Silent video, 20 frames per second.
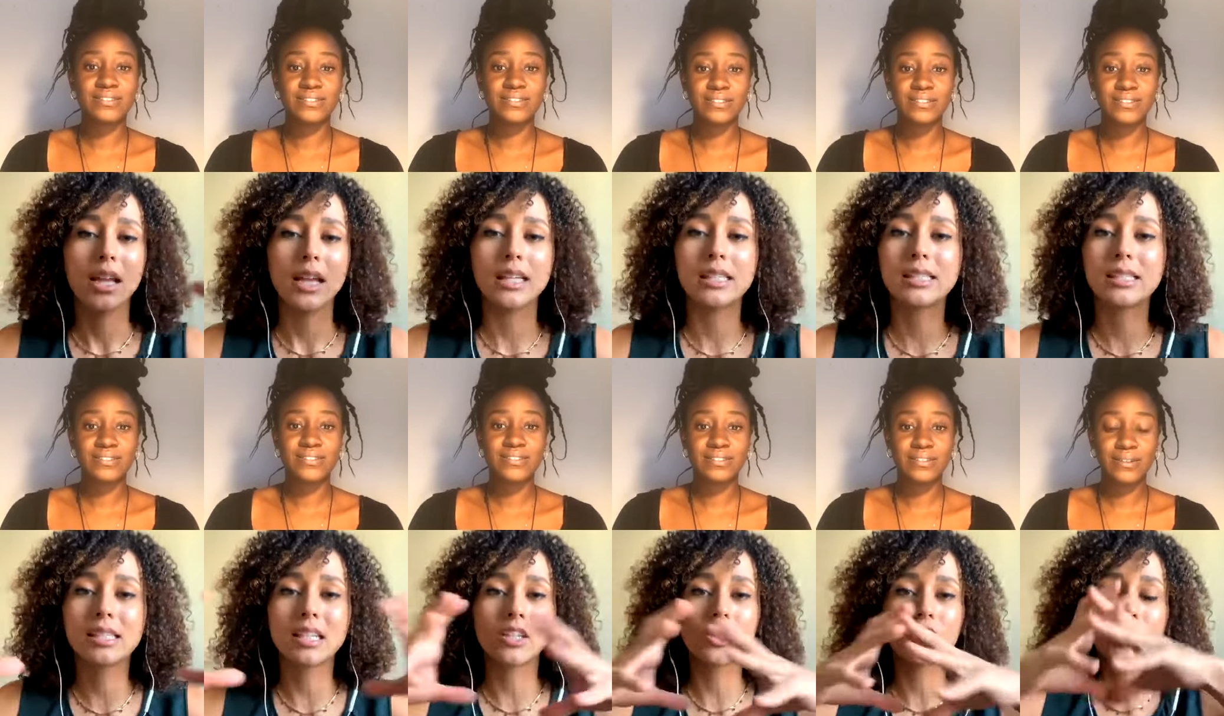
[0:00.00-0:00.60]
Speaker 1: it's
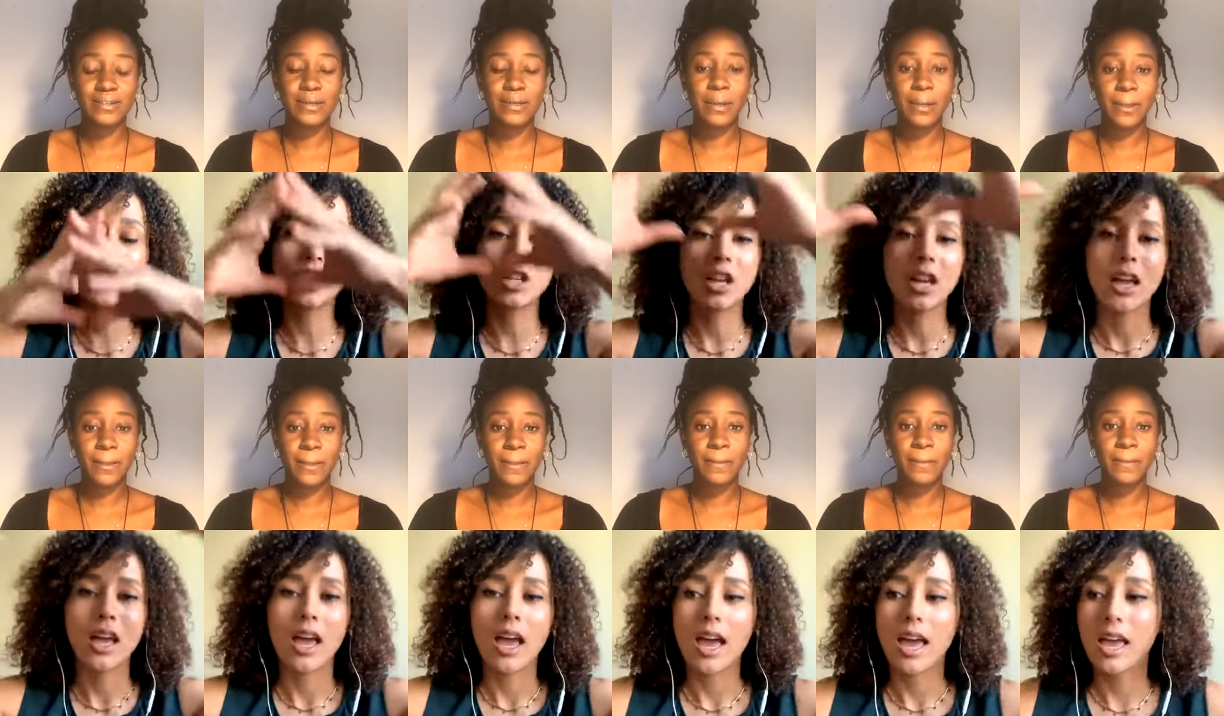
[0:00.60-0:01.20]
such
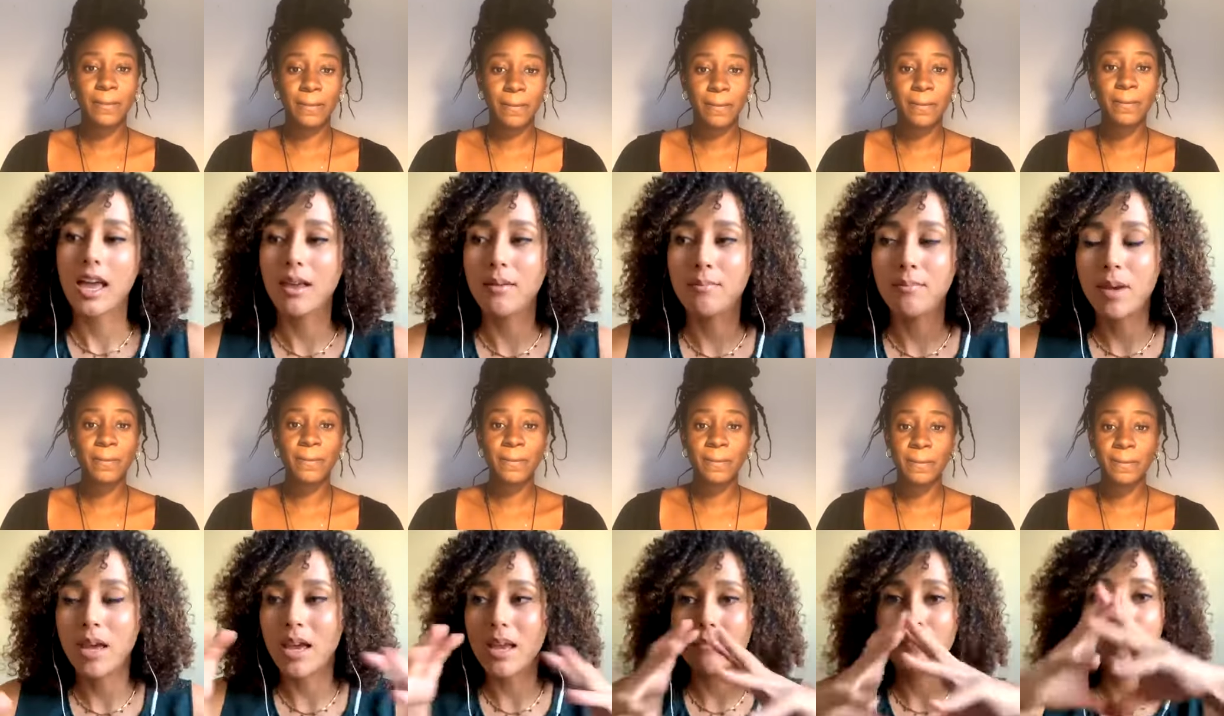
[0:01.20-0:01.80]
a
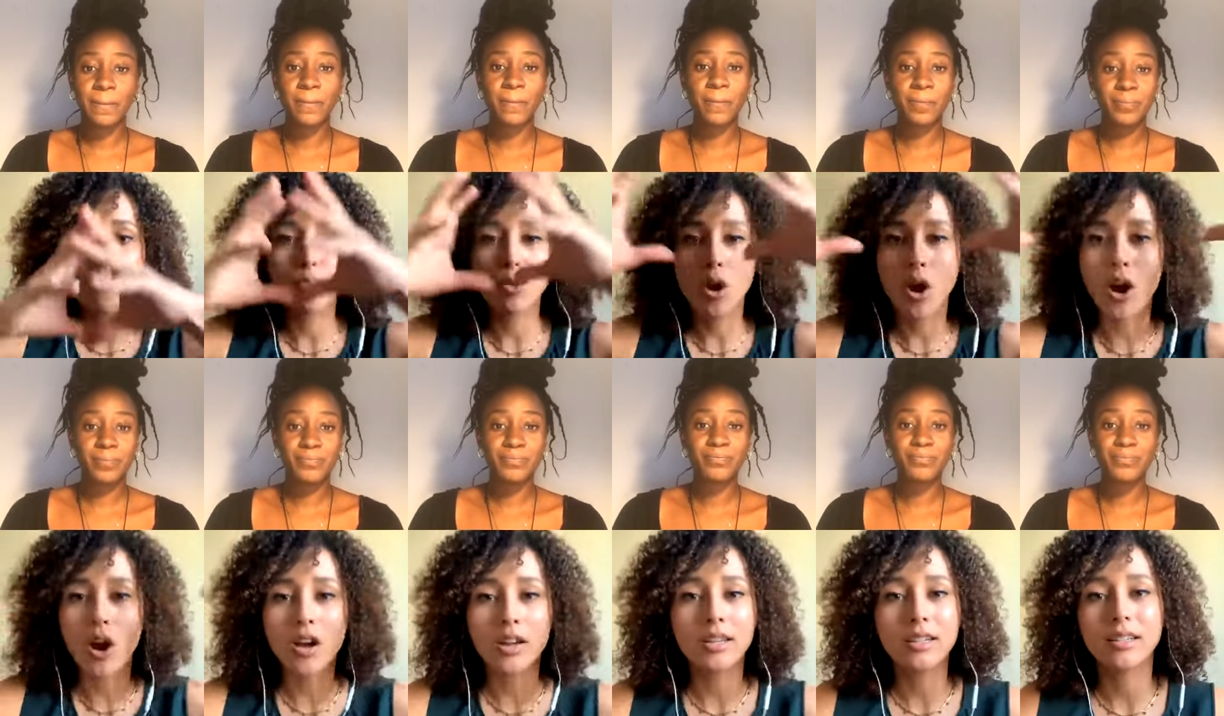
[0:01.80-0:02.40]
a
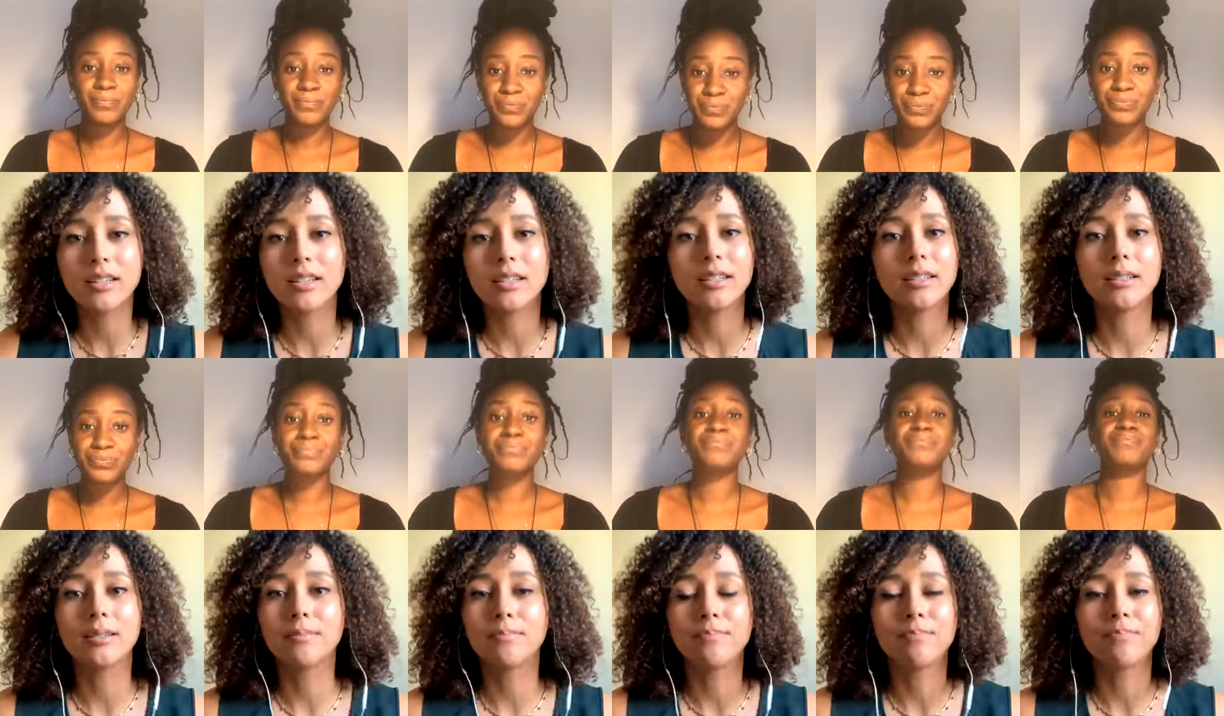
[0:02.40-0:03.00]
broad
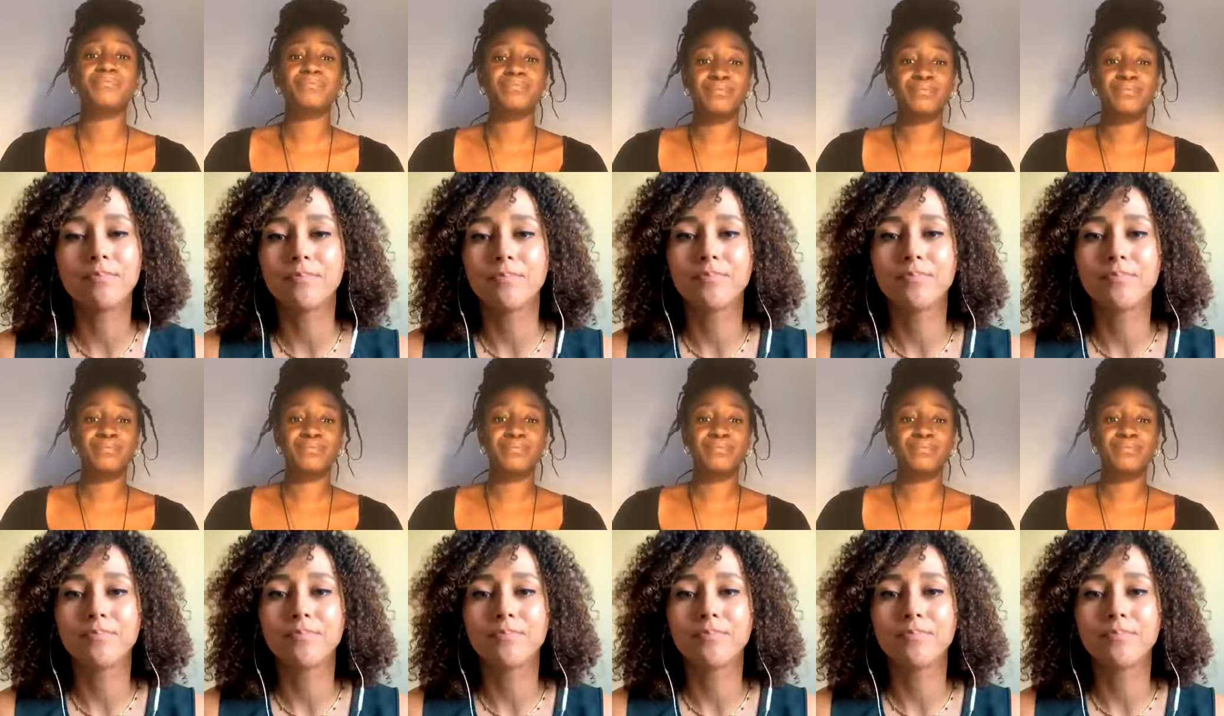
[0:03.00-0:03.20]
um,